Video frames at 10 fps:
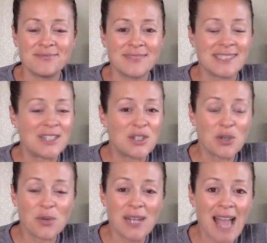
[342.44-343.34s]
Since
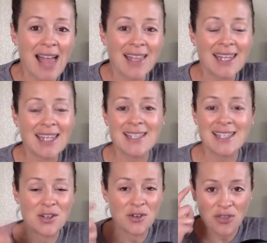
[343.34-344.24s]
your reality is
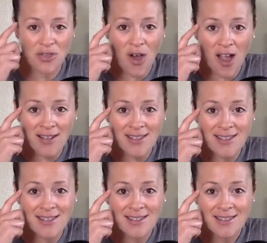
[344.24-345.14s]
in your
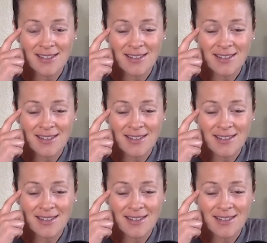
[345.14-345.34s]
thoughts,